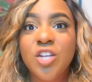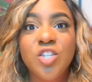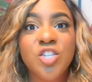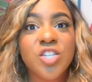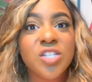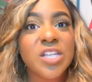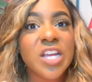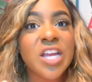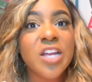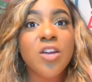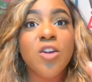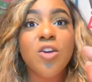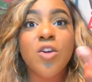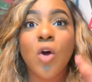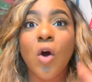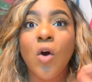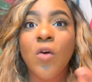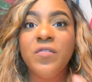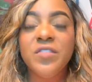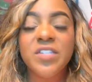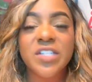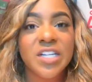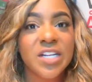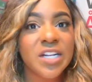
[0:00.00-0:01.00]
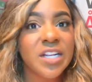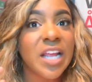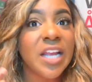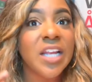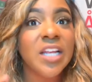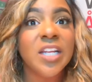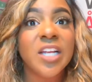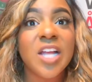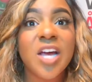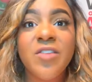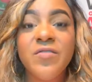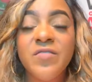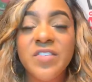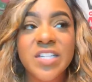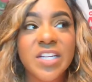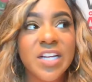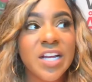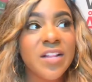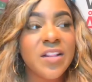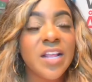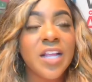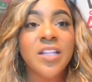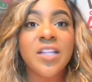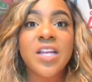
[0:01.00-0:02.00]
engulfed it and they loved it.
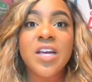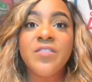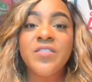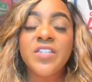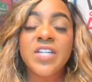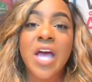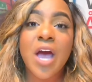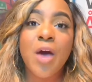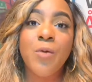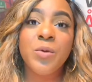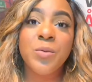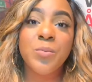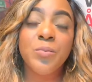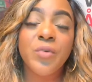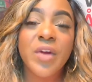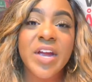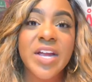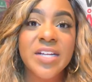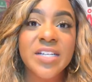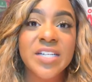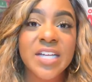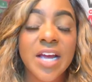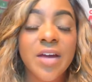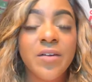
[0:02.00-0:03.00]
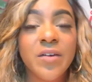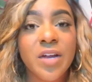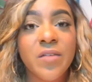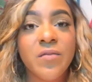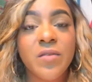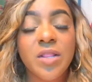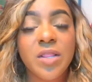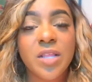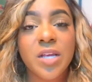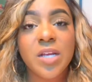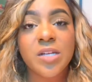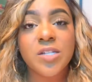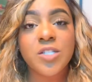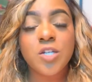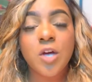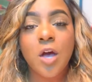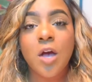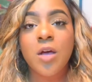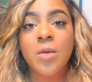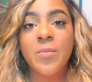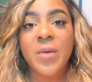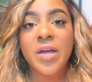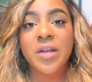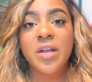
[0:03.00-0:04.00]
And they loved how it would break down everything and
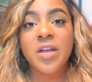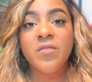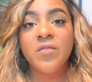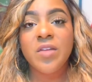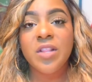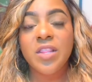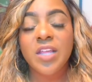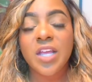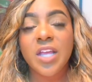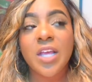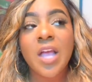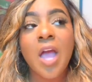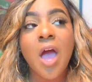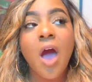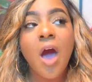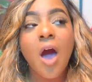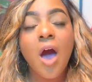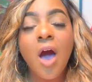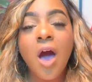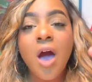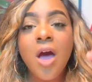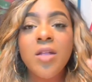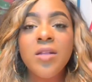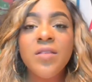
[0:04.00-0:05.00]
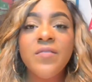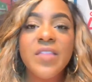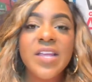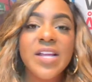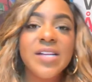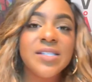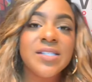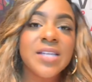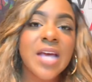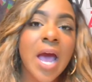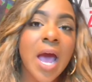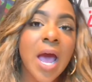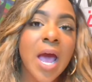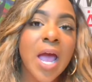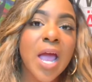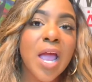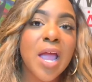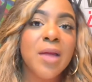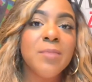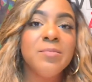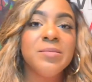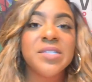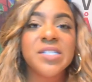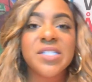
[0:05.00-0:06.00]
talk about everything. All of that
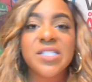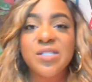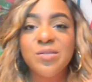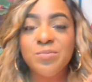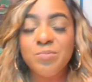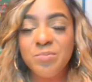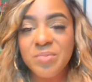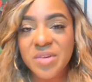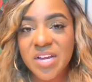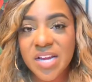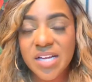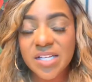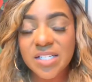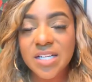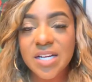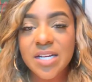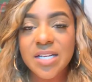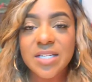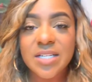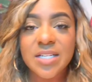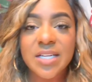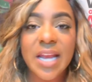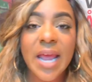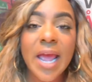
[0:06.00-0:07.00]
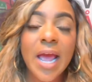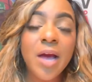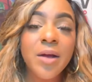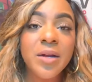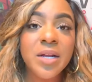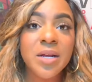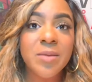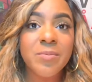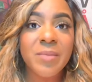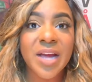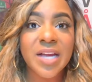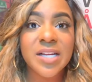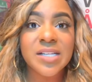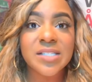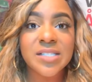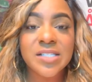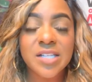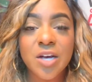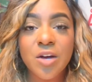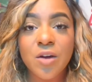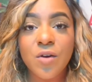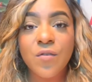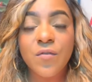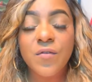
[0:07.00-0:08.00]
time spent doubting
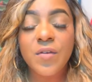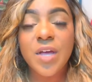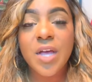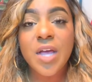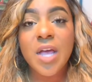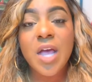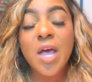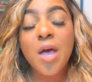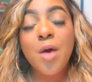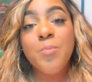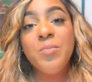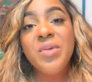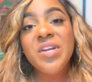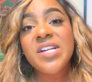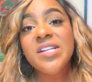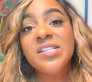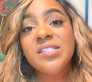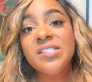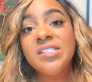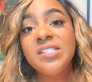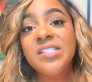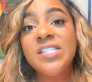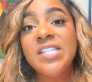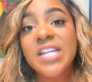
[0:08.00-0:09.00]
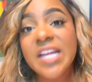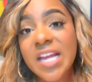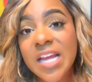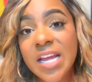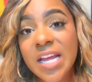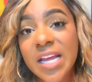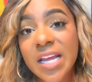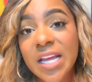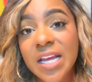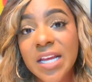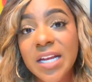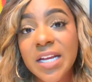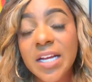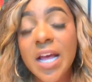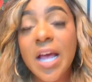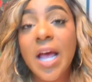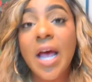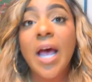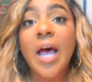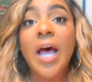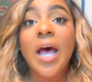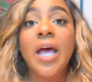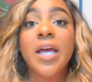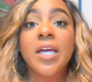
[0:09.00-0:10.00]
myself. But instead,
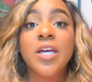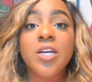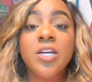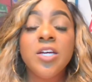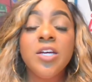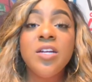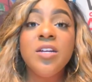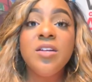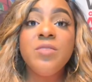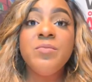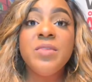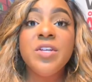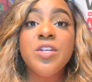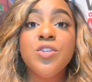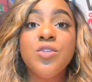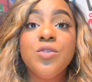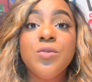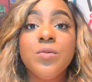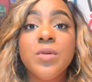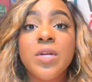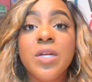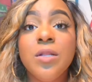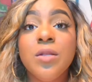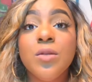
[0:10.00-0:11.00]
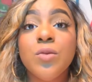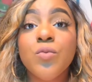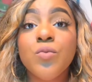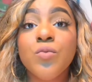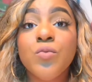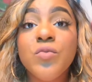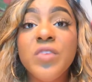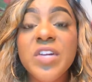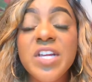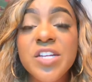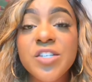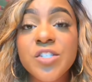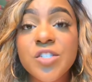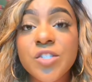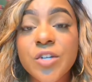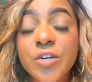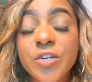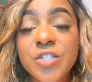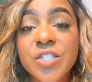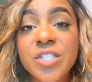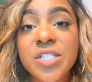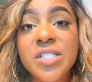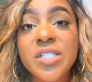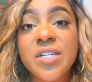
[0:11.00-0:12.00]
I could have been doing the
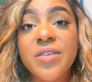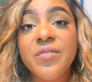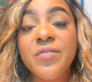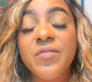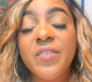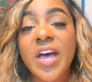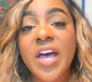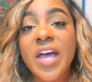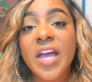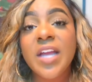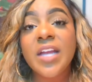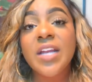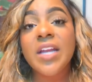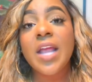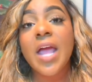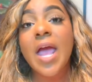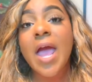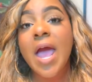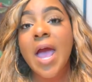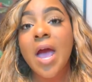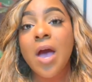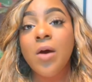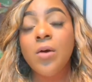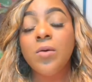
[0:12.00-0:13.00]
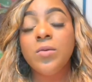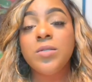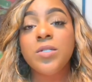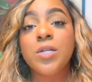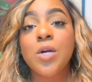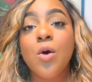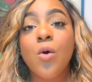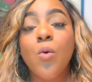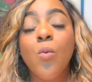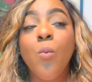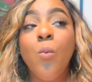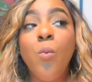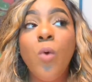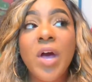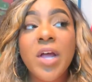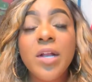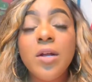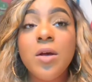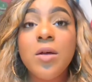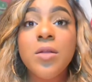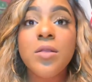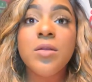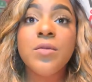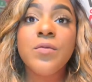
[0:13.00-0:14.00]
research to find out what
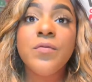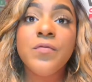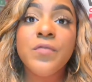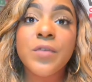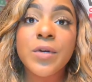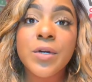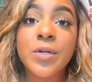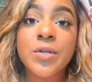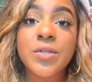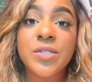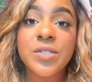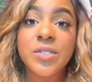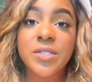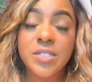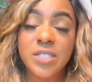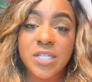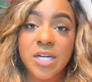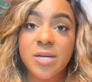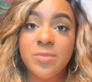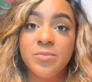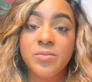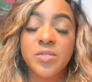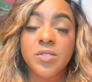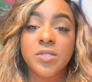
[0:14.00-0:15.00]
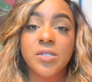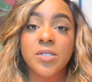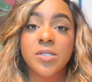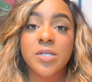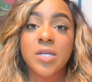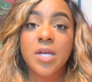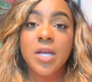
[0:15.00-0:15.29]
are the first steps